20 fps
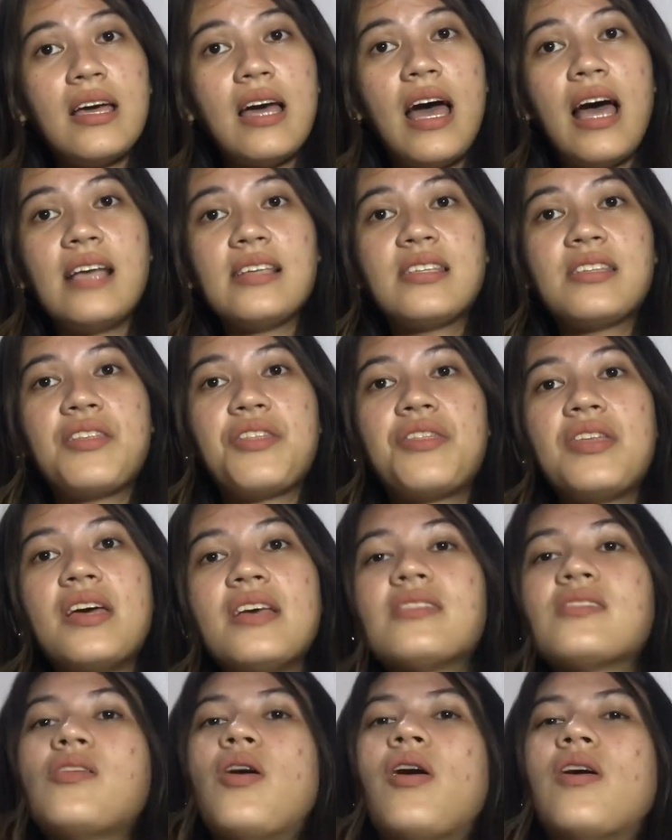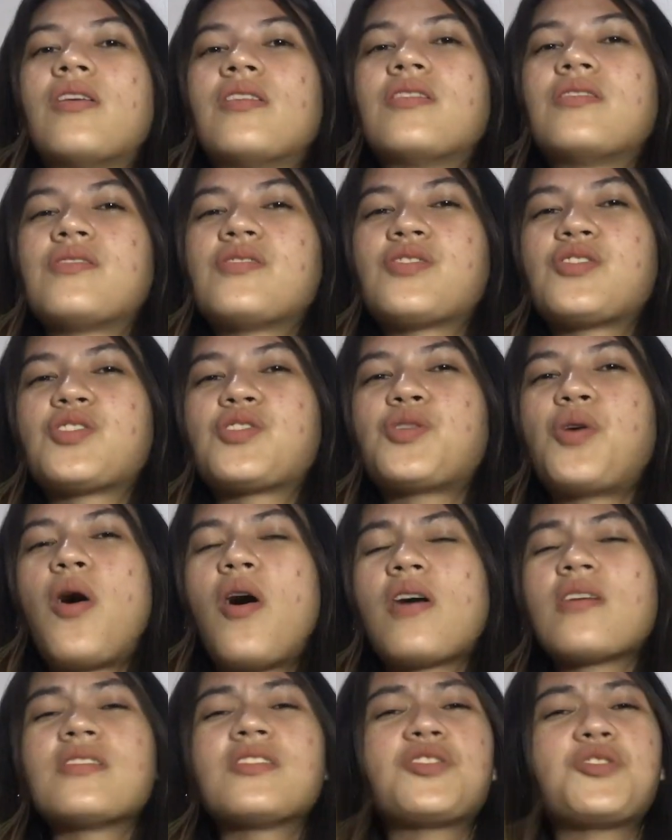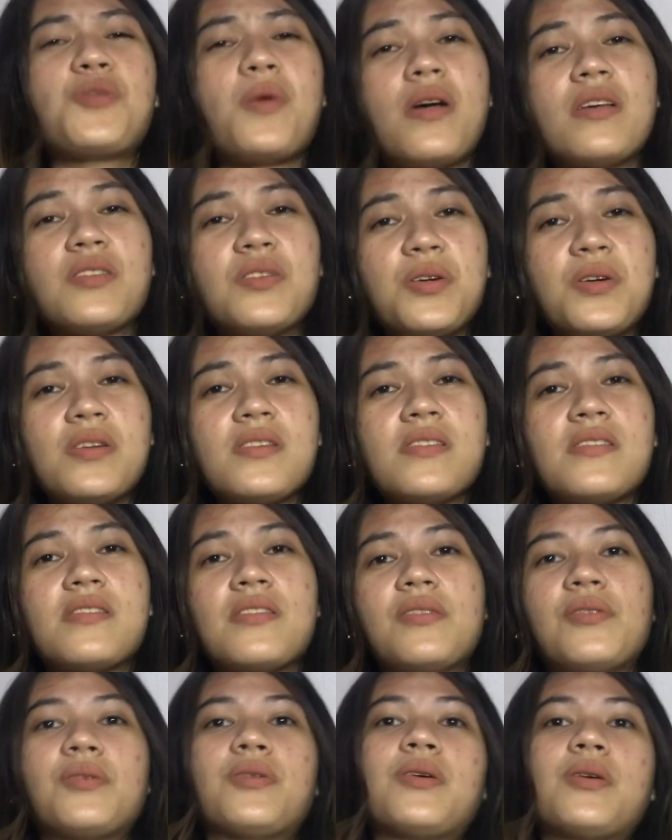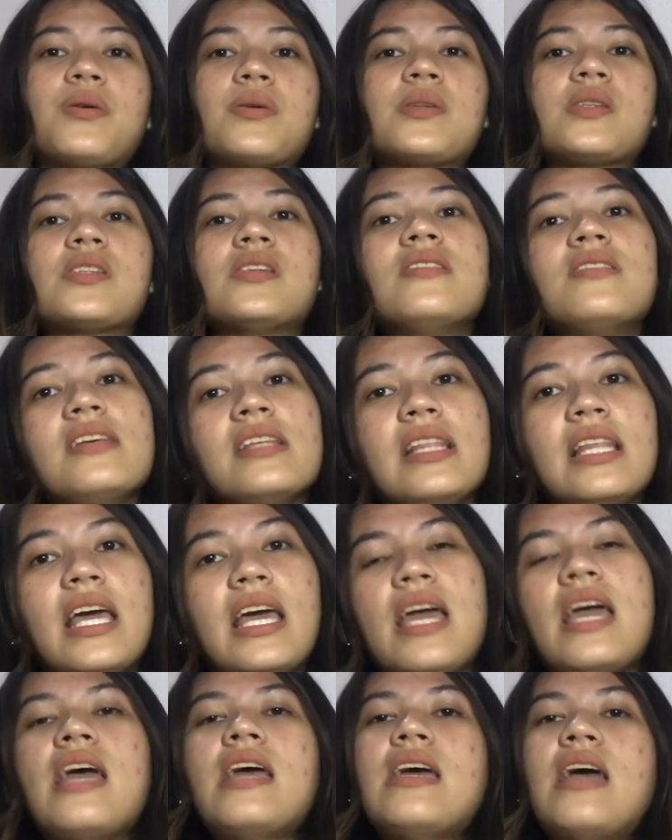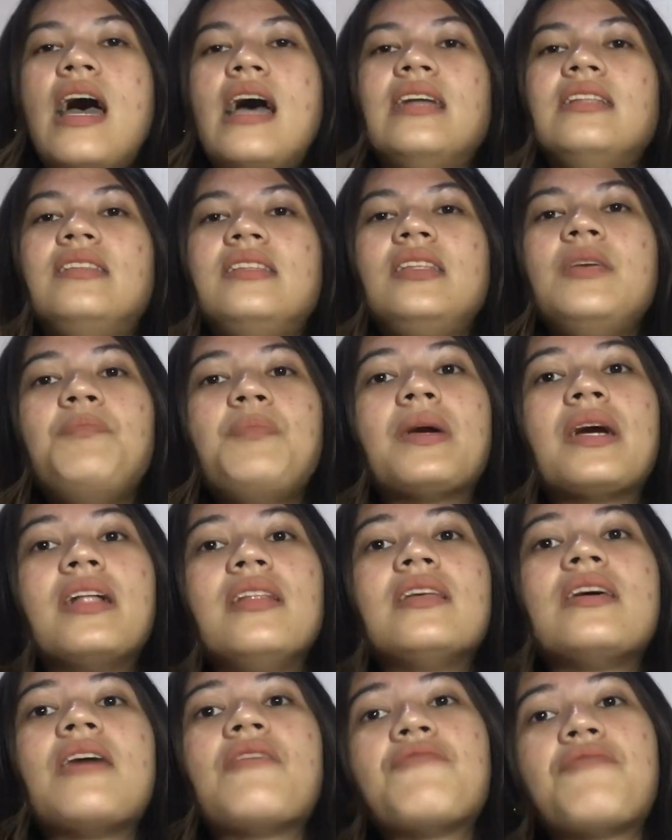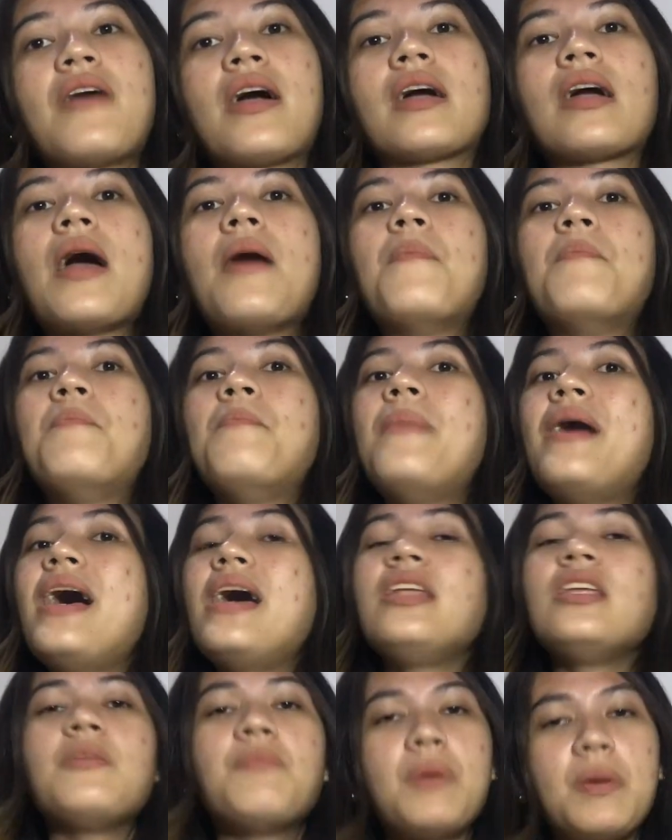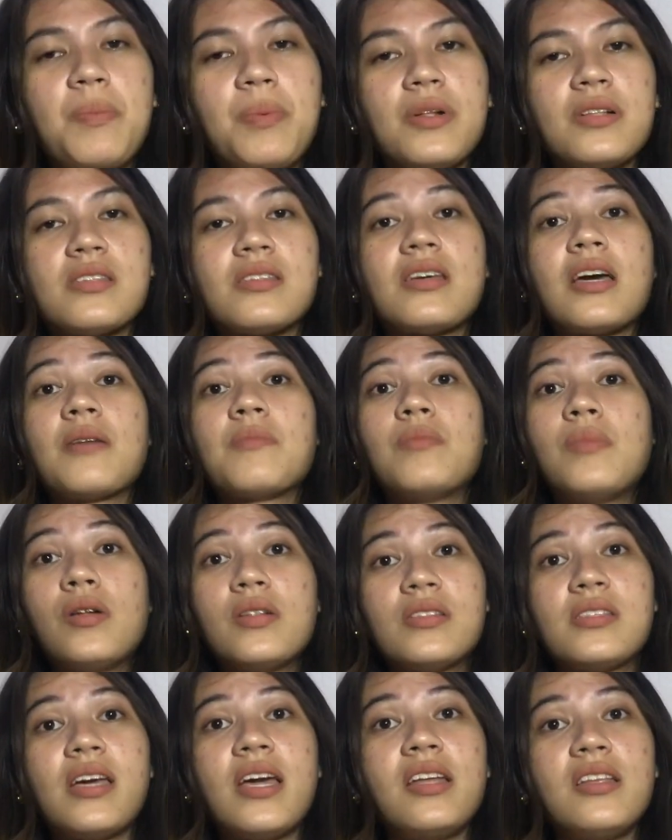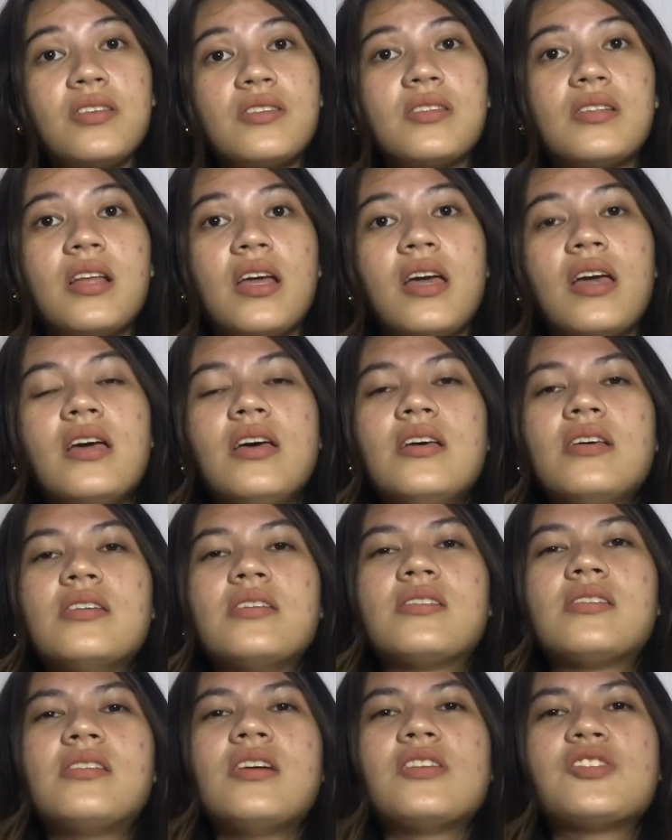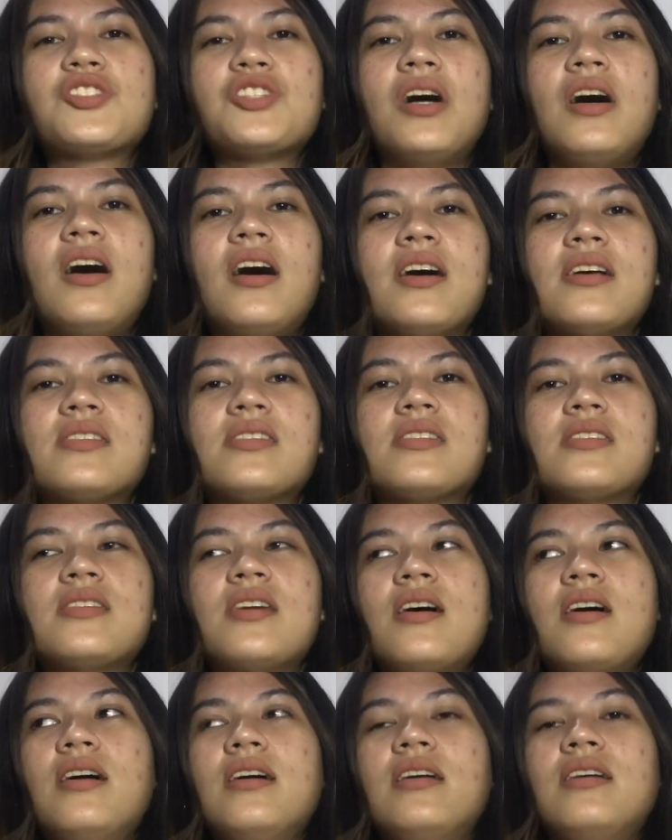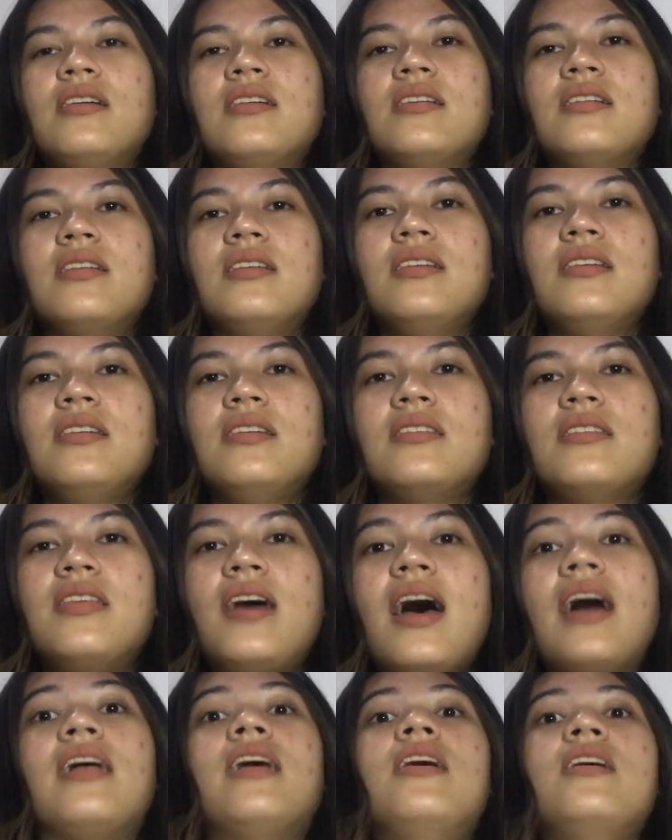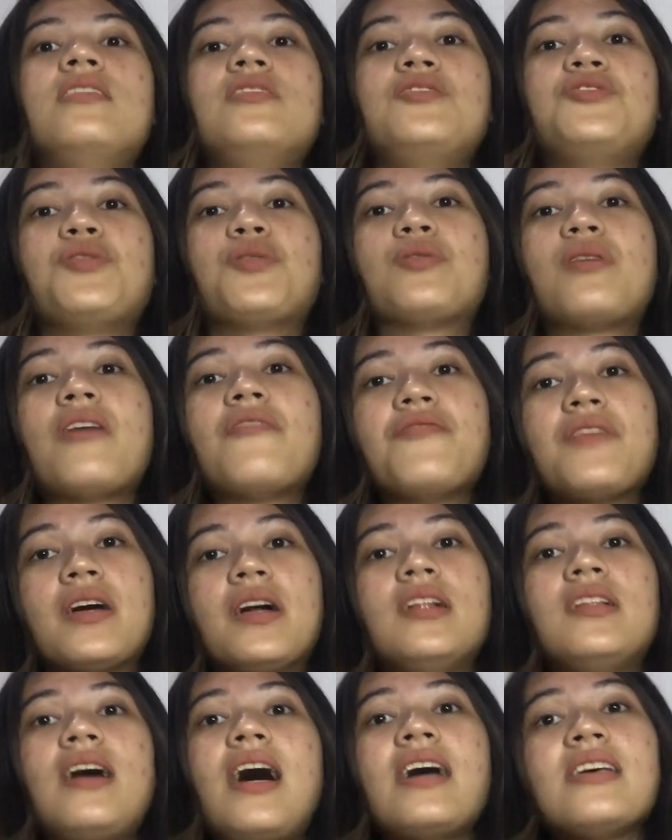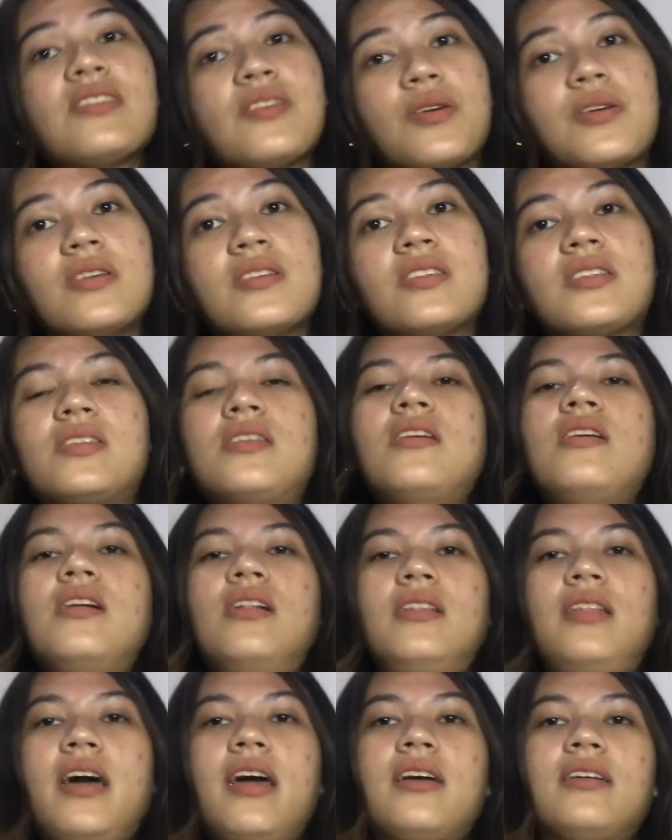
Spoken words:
as these are strong stressors that occur suddenly and typically affect many people simultaneously, such as that geographical hazards like